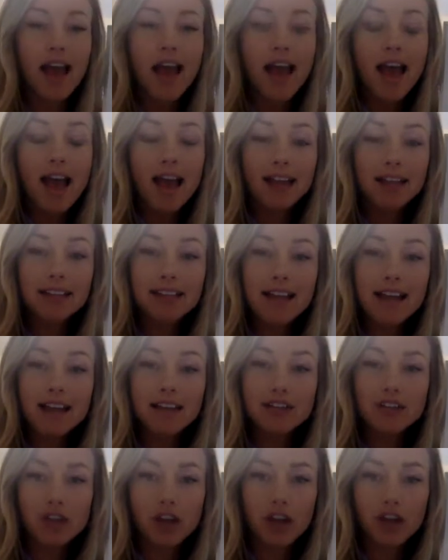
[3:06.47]
And Dad
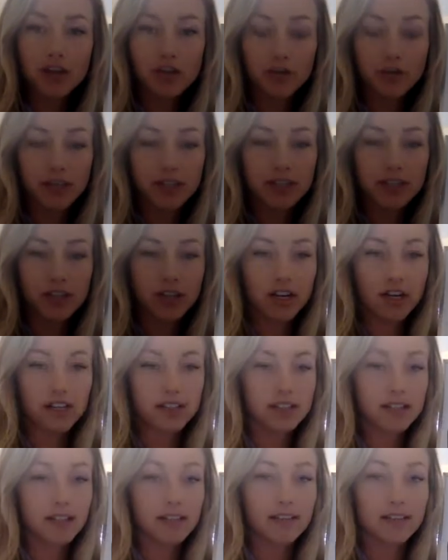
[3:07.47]
saw 3 stars.